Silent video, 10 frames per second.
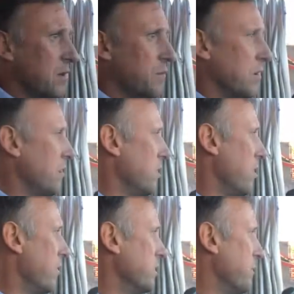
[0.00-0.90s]
I'm not
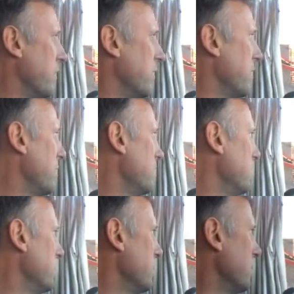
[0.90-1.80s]
hiding behind
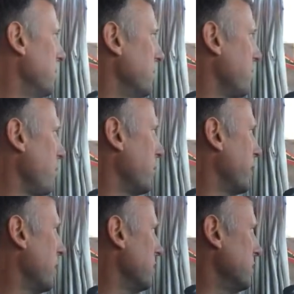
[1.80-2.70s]
anything.
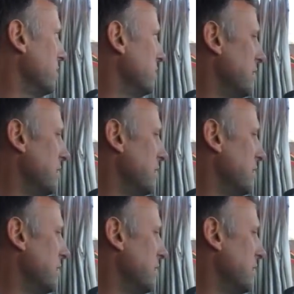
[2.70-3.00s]
We can't.